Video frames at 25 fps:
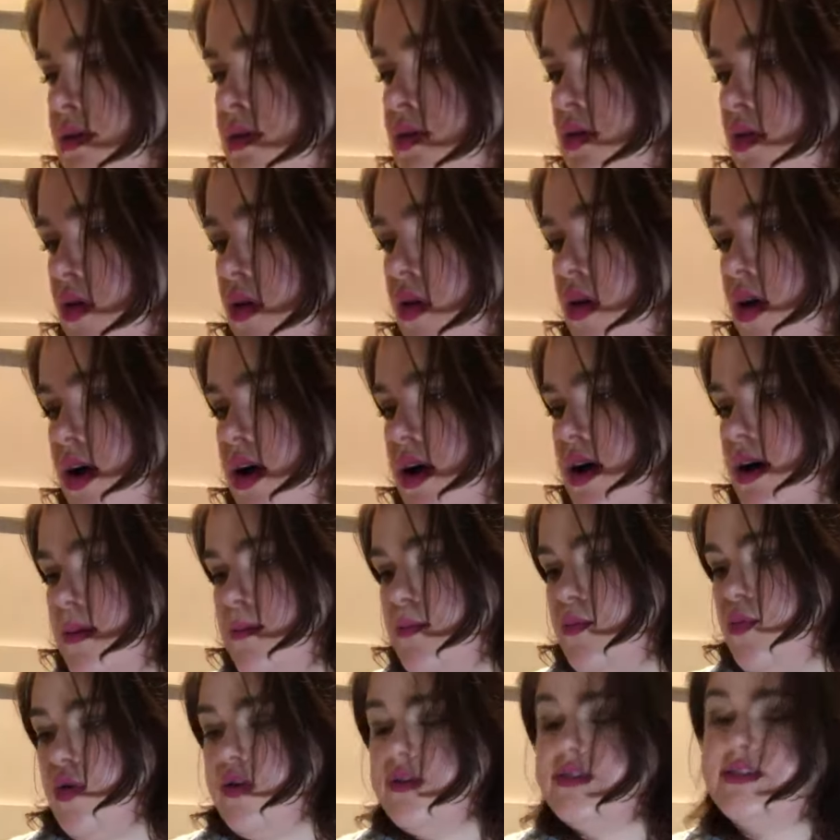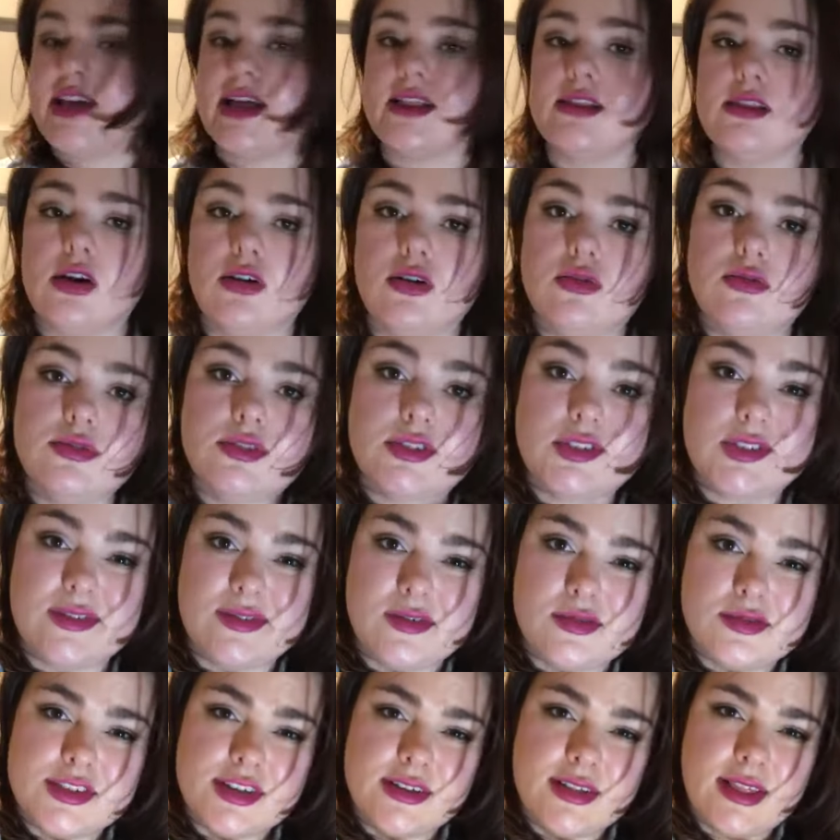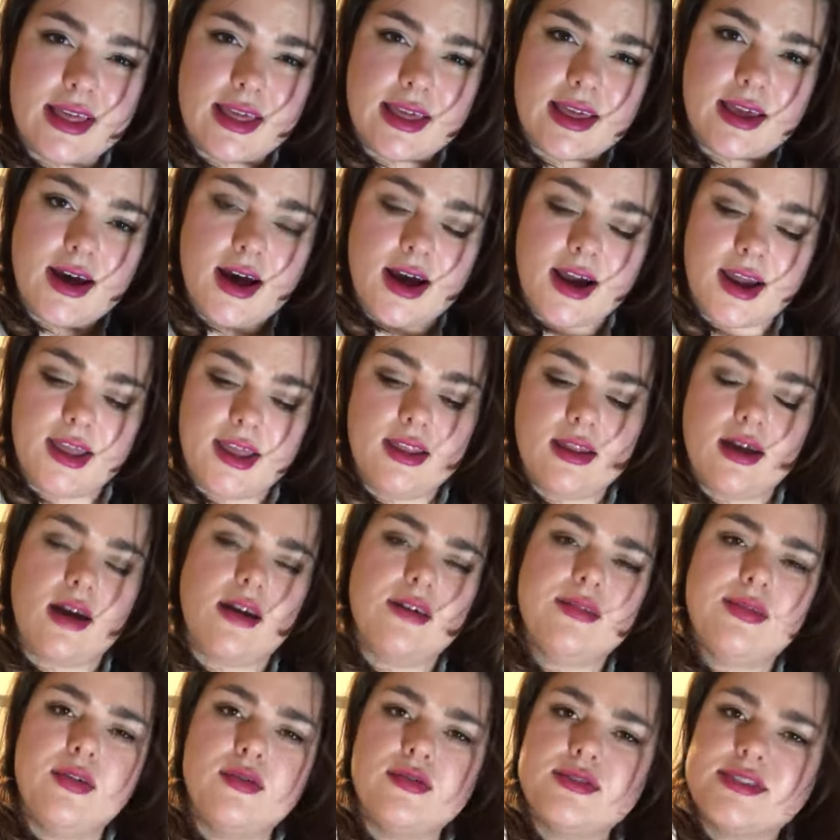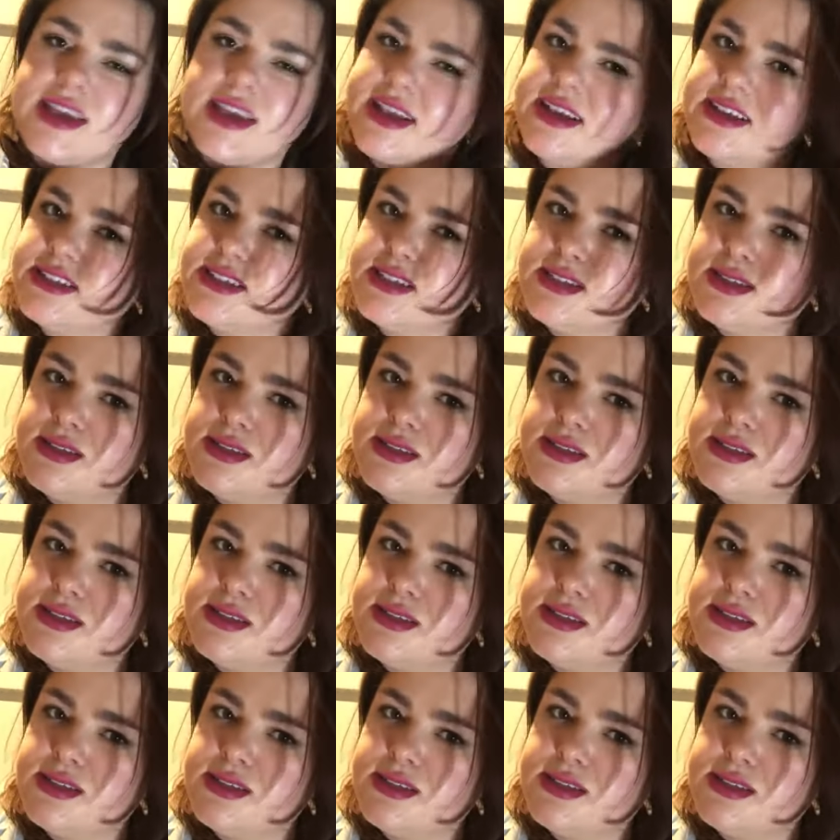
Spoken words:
They're Bordellos, so those are like are those like